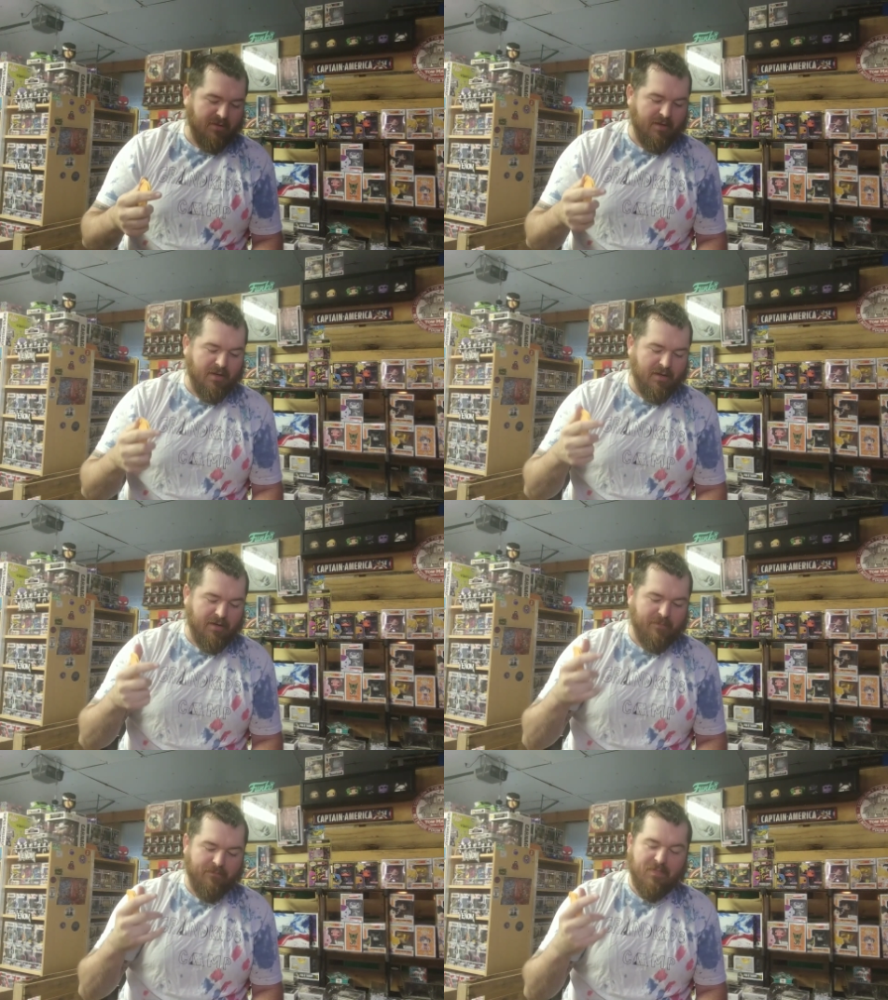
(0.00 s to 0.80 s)

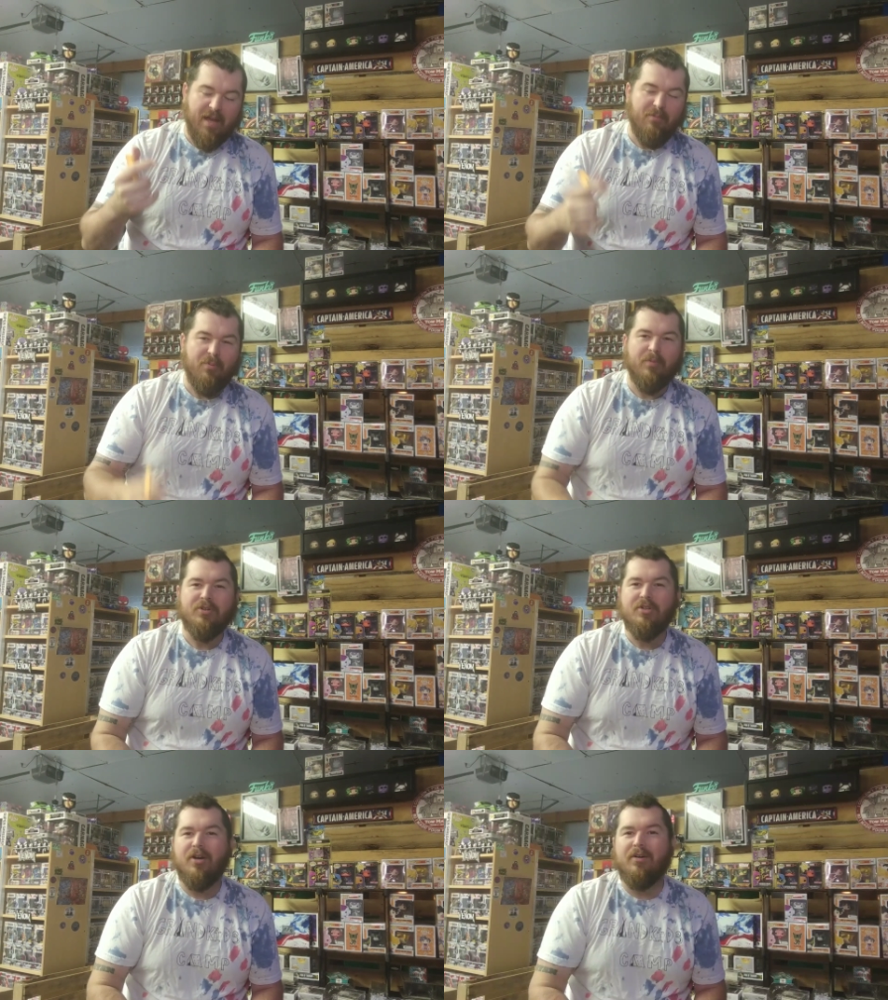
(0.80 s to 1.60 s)
Um, I pretty
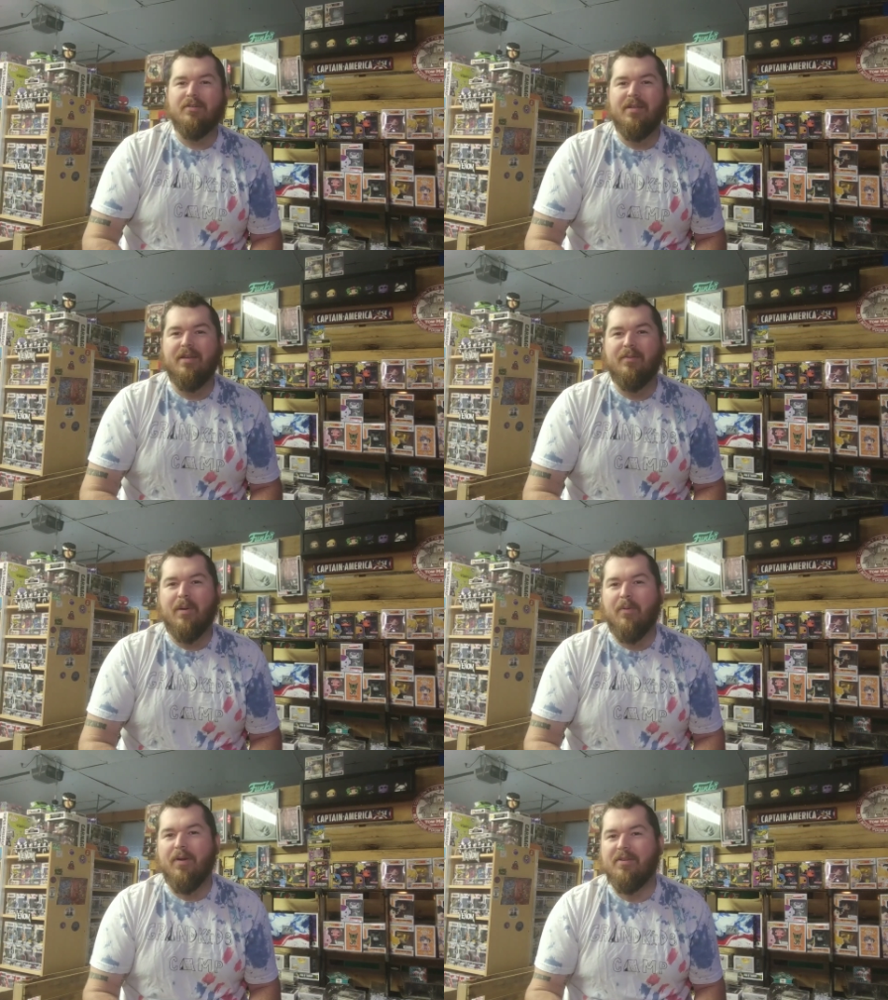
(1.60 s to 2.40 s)
much called him.
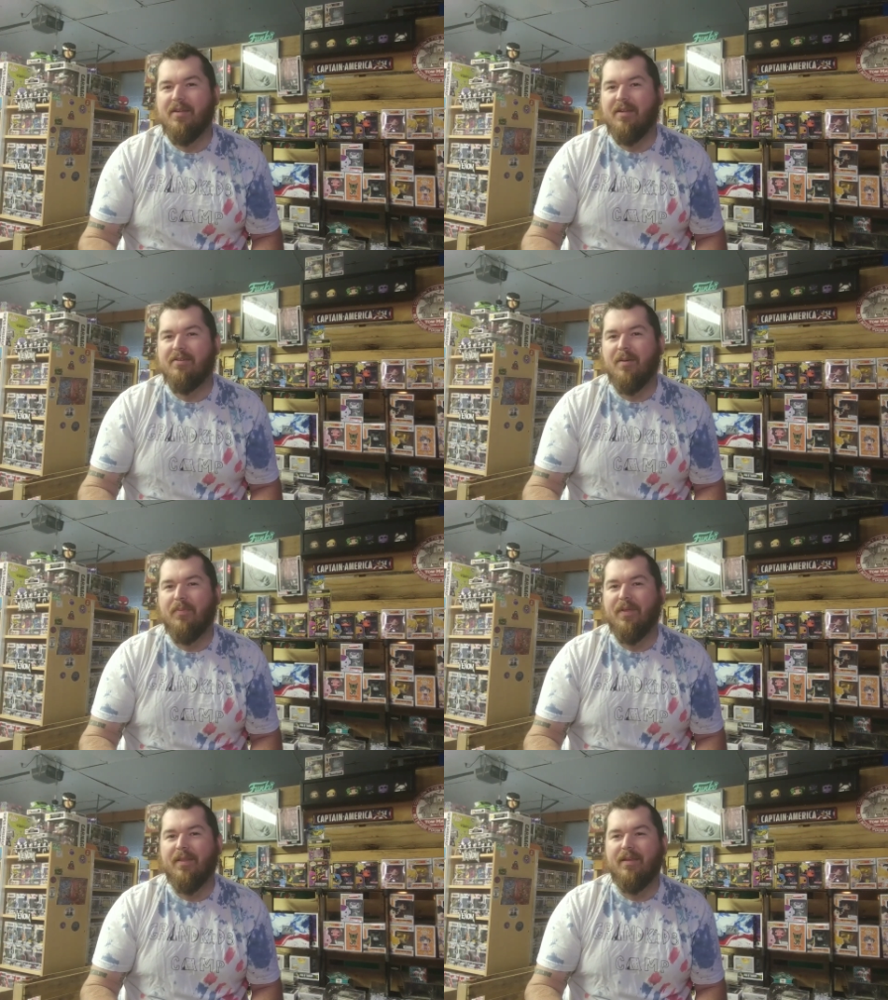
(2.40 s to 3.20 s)
I want to say
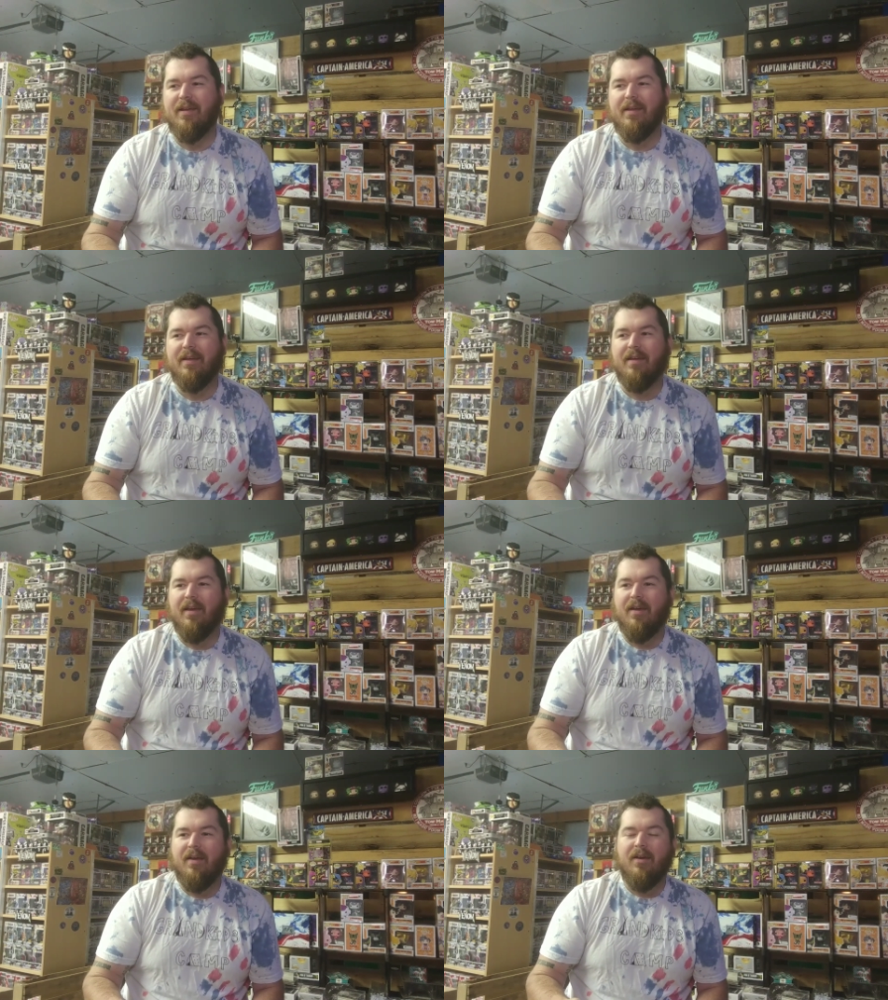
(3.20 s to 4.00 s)
something like,
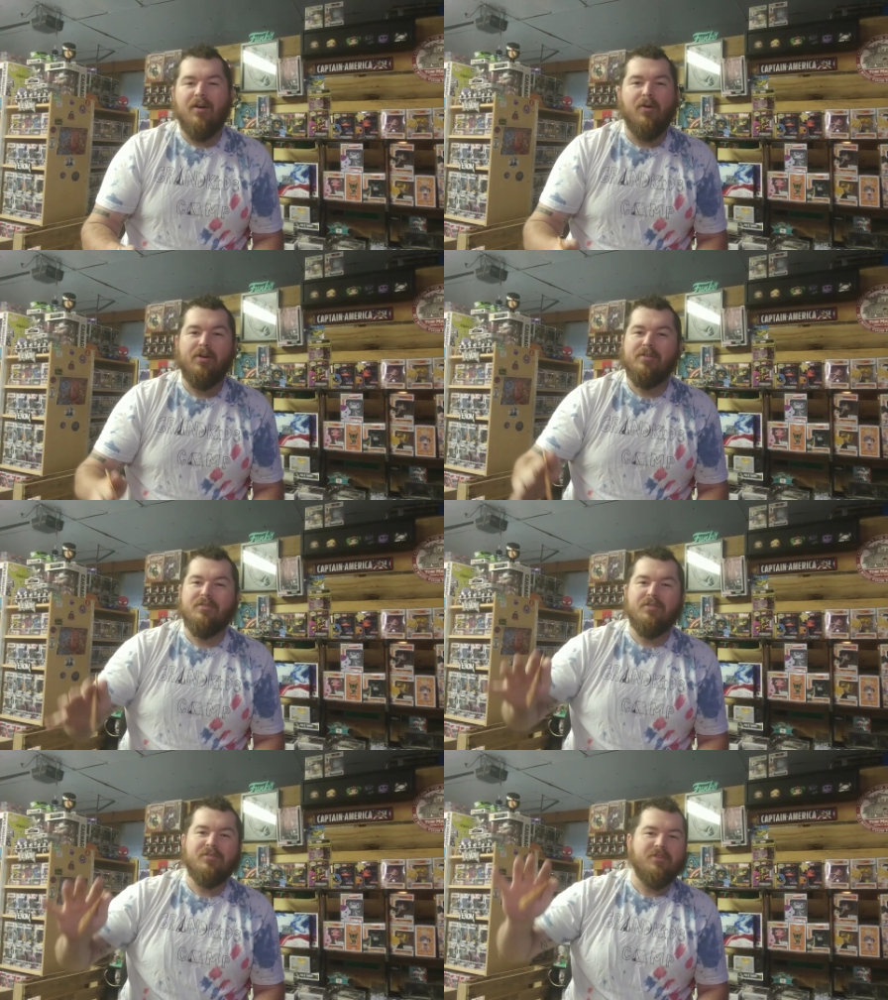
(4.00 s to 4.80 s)
"Oh, he's
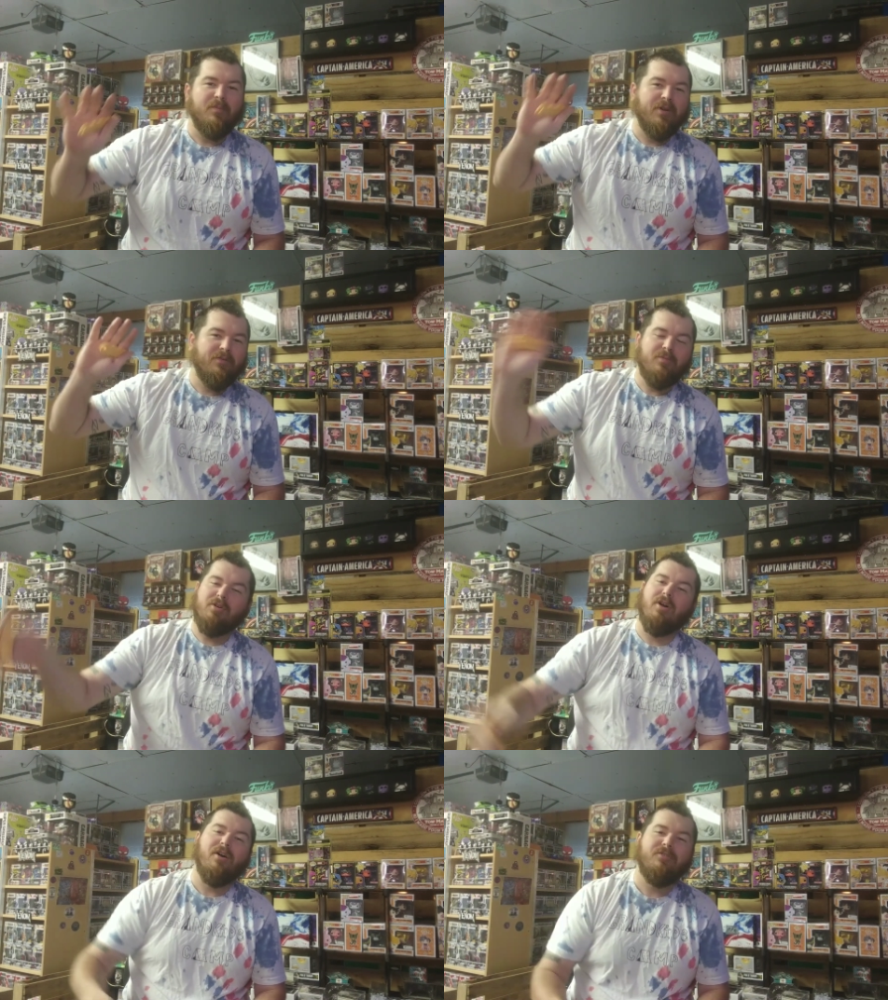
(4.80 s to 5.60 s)
just somebody from
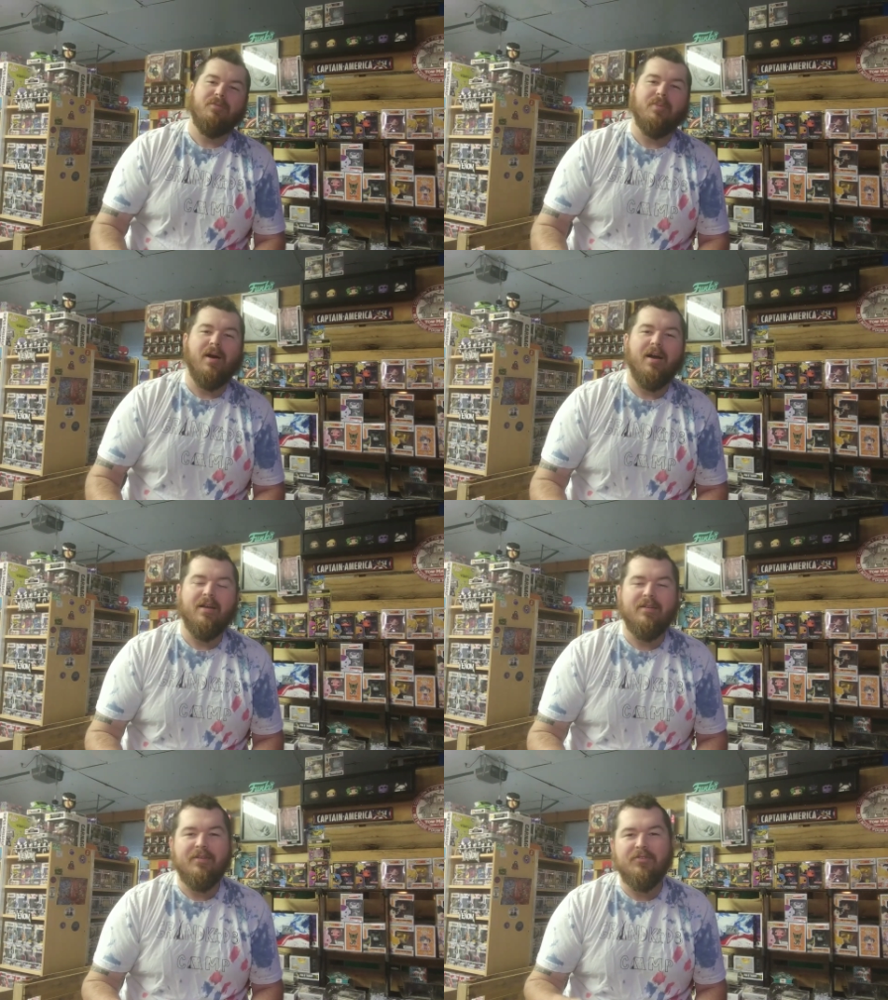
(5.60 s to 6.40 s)
across the pond.